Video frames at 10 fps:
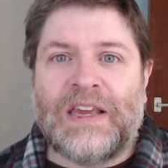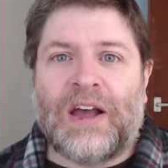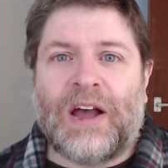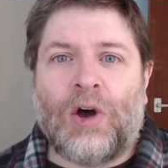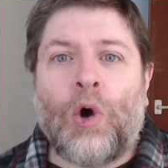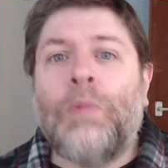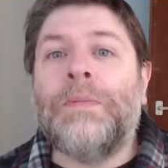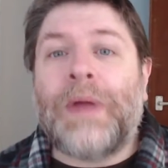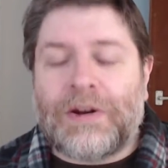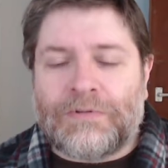open
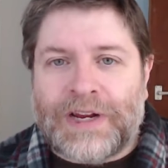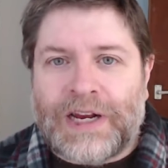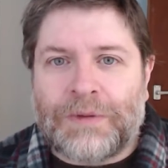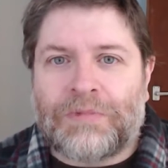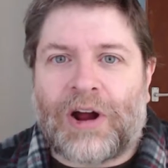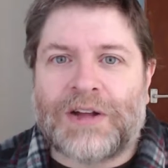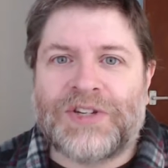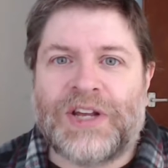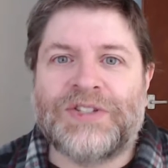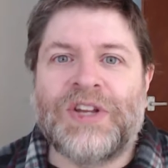beta reading process,